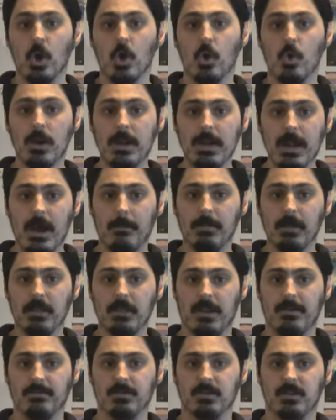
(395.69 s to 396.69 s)
who would not be
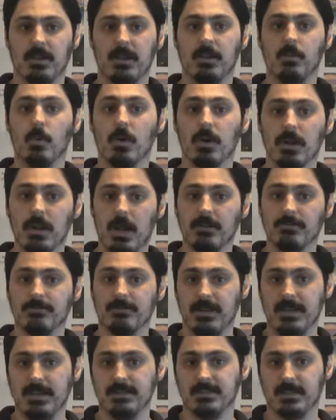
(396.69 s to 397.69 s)
alive today were not
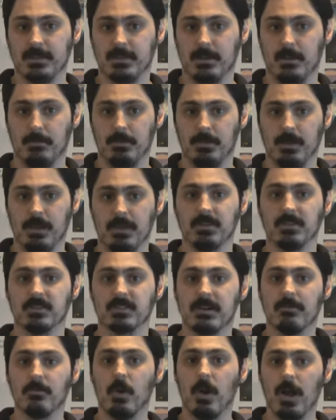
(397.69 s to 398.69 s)
for Easy Company and the
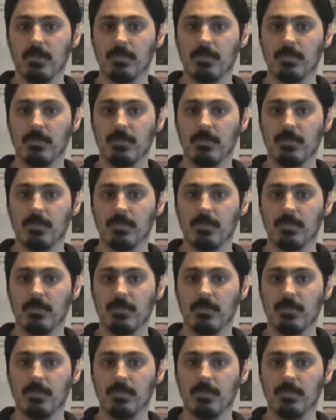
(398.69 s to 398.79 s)
several